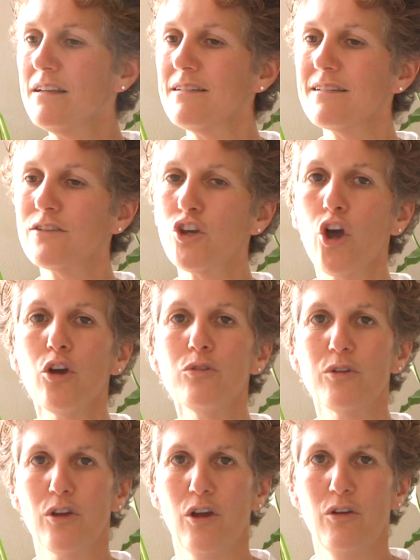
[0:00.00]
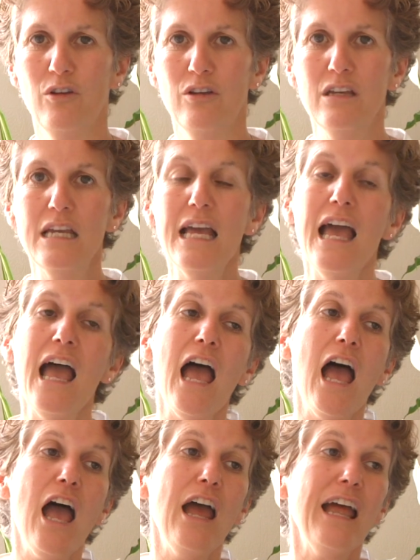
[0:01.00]
is cocoa?
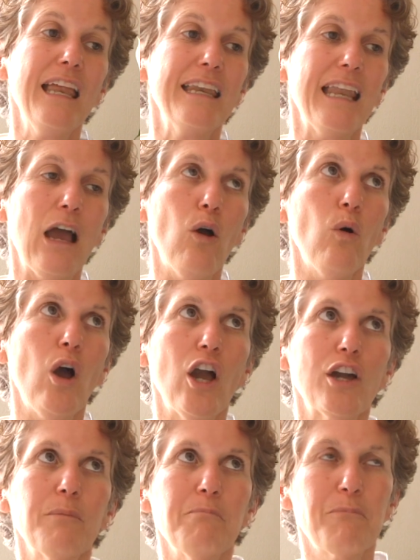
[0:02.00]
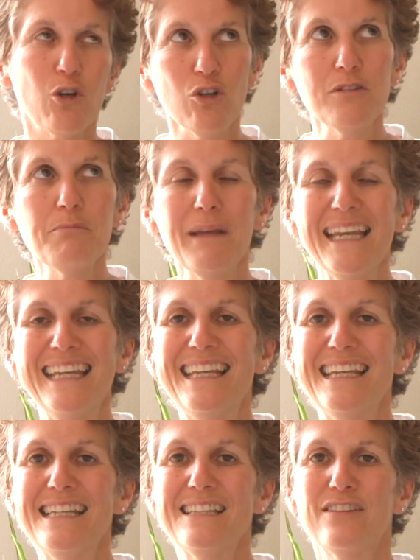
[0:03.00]
Now, a good many
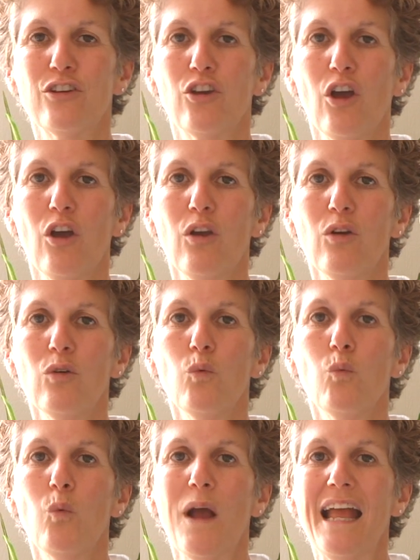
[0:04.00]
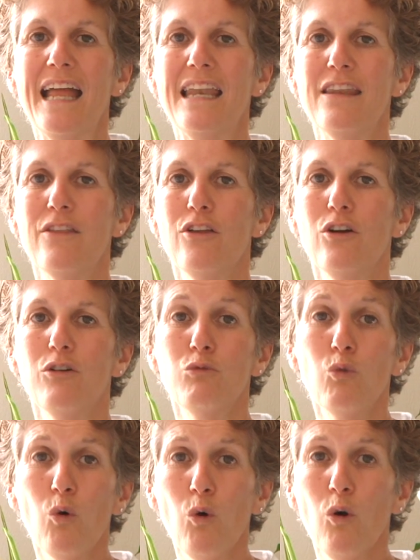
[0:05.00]
years ago, when the
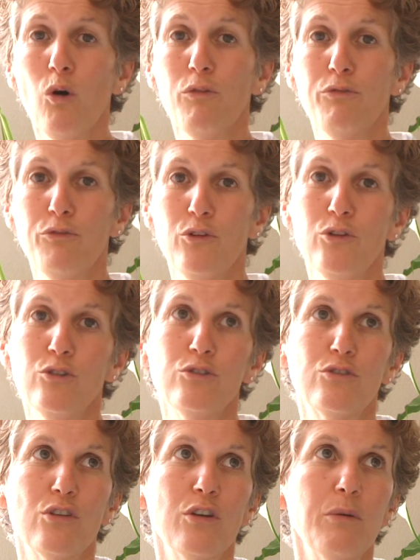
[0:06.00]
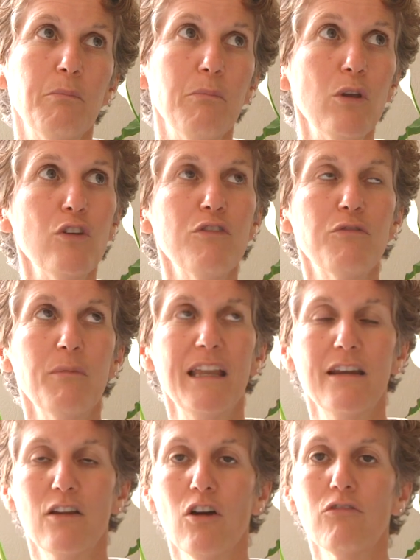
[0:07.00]
raw foods
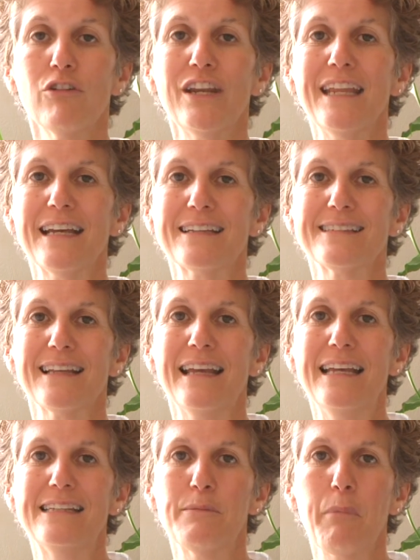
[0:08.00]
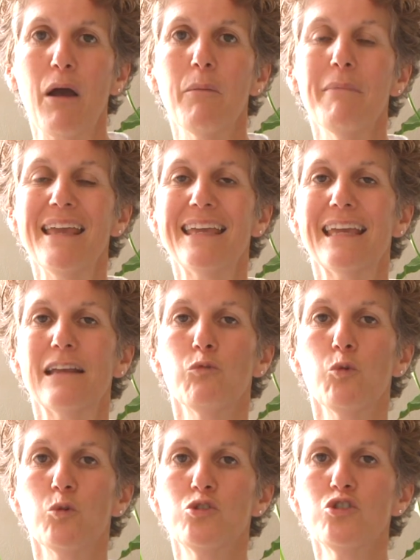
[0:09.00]
movement got really excited about making
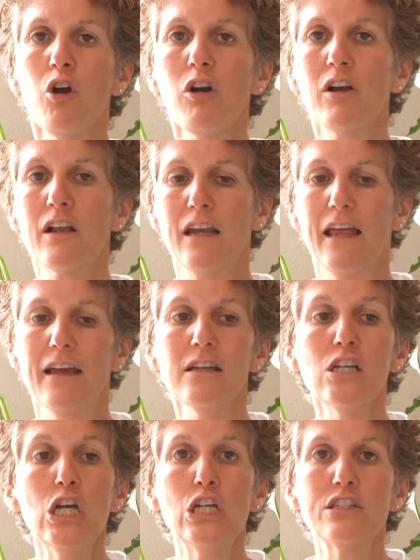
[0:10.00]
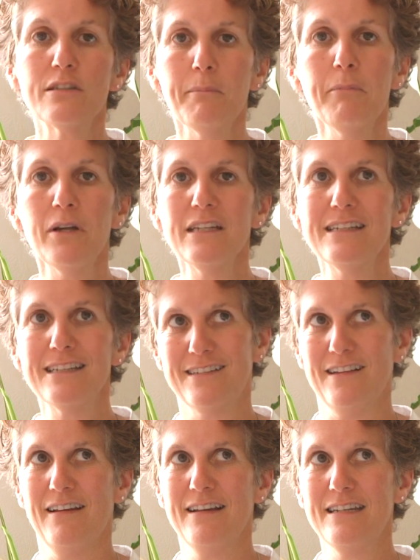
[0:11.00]
raw chocolate, somebody
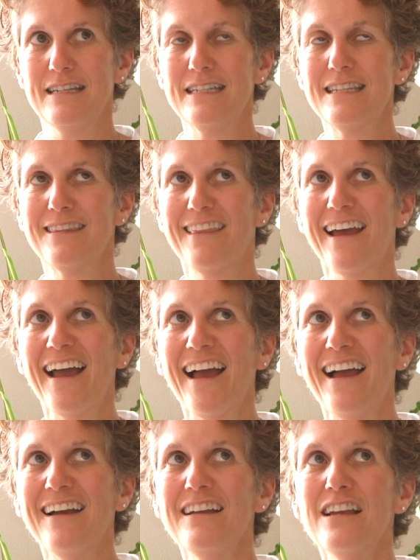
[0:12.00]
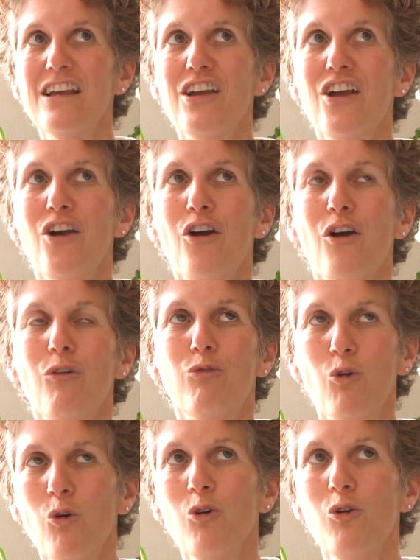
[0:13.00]
decided that
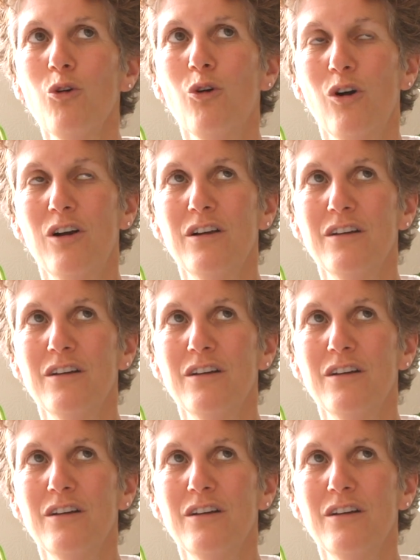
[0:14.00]
raw